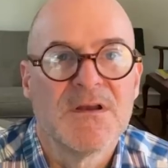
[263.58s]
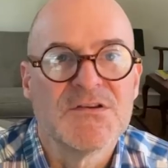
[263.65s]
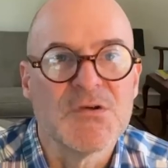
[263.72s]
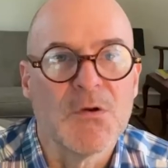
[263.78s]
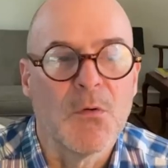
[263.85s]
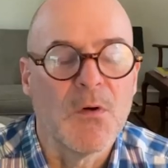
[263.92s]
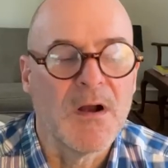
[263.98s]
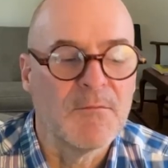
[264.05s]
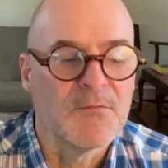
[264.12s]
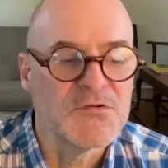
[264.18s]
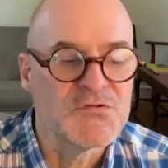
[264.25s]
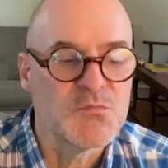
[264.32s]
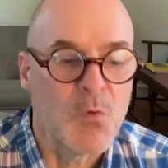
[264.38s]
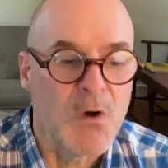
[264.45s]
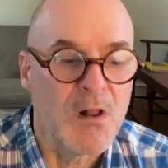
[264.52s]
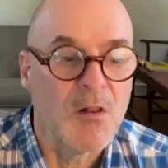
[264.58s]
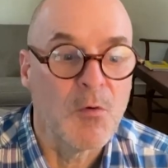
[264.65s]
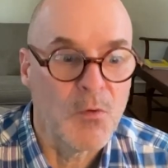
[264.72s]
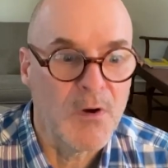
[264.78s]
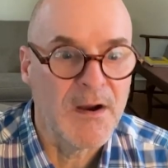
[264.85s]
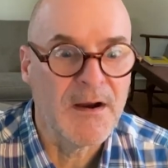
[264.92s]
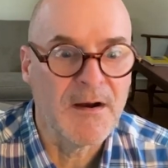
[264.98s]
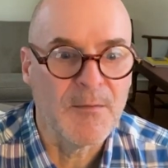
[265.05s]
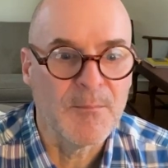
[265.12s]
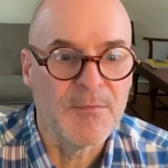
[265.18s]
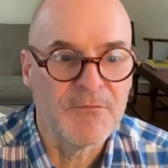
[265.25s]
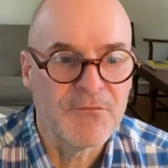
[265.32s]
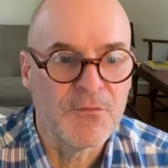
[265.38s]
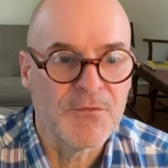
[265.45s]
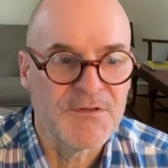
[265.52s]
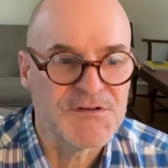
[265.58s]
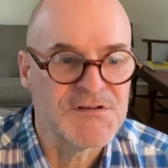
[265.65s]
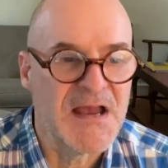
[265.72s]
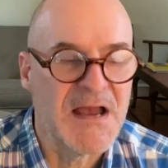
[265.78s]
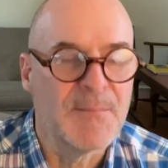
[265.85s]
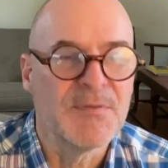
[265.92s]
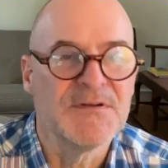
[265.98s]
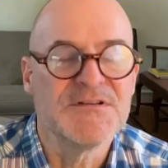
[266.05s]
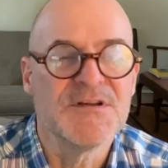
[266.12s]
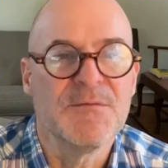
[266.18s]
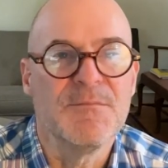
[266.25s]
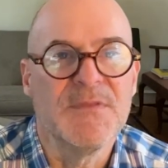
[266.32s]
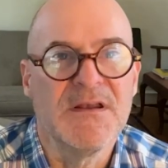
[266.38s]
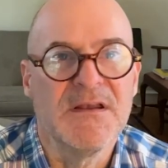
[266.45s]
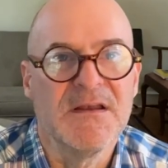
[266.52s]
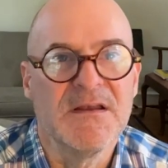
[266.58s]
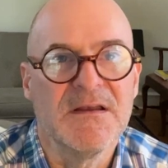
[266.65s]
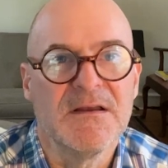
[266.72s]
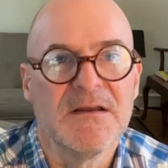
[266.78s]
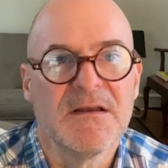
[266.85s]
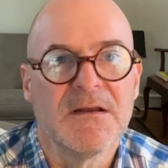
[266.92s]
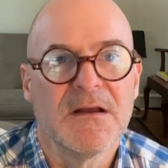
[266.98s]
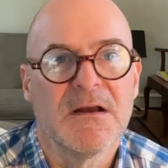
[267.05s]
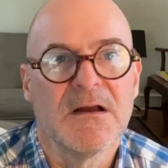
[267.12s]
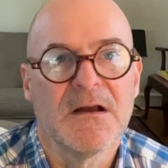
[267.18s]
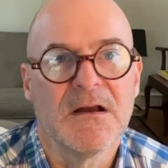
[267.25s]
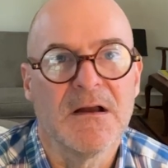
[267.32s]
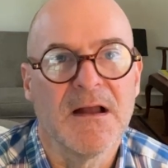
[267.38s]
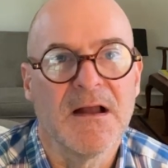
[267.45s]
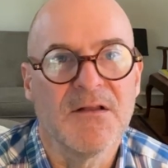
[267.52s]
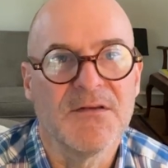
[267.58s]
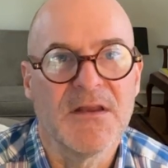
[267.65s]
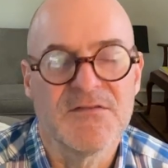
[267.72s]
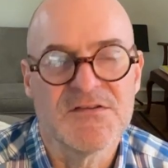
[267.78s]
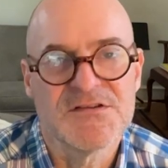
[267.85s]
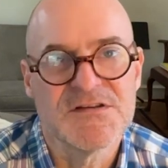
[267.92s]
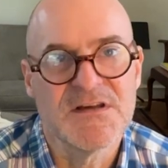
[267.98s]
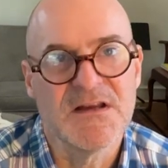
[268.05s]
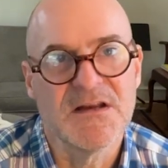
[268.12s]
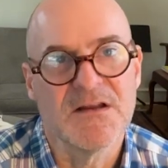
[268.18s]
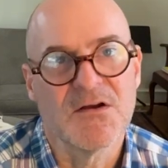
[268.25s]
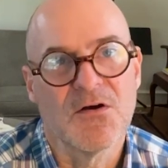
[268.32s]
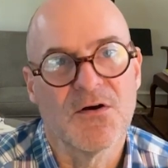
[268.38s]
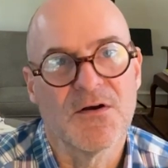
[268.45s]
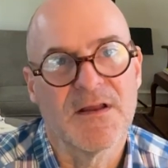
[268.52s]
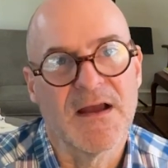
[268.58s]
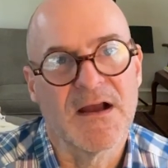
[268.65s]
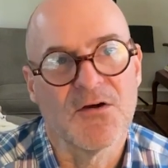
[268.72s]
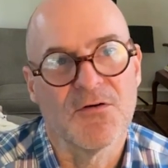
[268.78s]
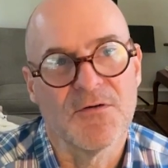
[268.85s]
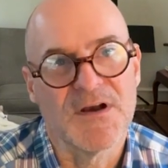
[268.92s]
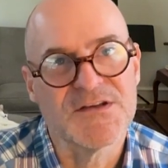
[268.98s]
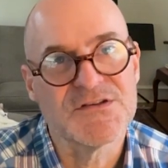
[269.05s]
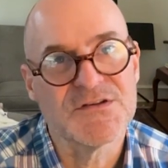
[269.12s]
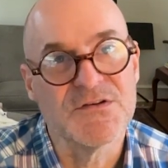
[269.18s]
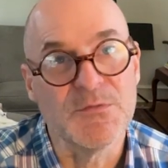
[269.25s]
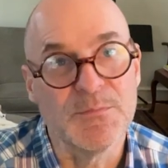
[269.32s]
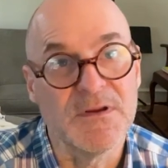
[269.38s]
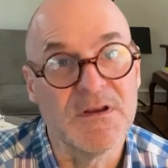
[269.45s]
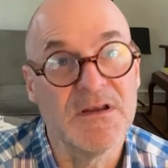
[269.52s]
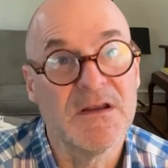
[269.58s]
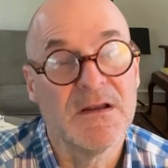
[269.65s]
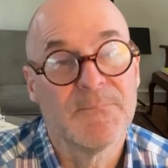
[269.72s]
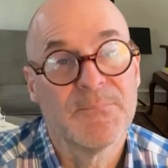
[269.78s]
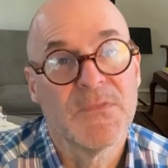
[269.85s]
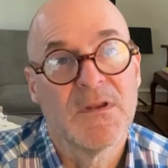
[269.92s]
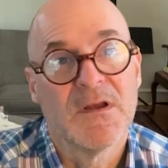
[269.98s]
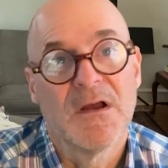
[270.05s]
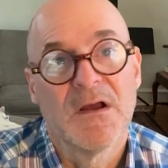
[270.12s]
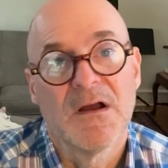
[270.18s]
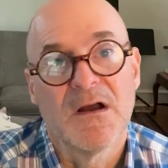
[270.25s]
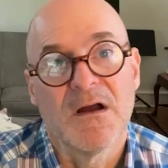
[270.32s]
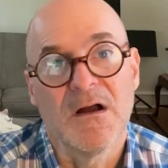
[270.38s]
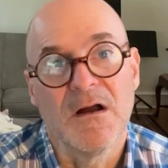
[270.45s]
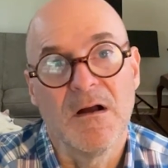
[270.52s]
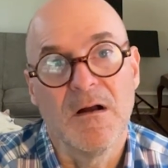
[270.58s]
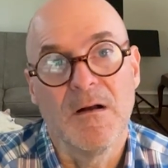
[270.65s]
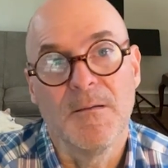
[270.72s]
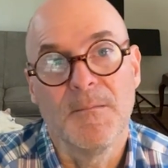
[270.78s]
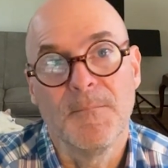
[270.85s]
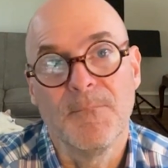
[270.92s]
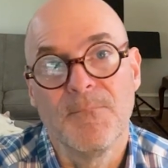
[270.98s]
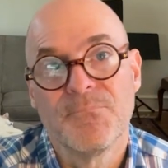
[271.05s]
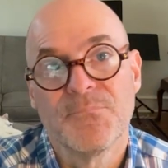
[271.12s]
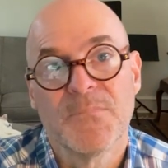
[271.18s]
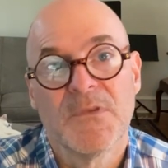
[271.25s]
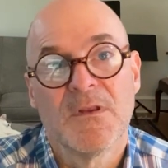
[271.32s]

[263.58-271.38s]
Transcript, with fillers: So I was well aware before this happened to me, how devastating cardiac arrest could be, in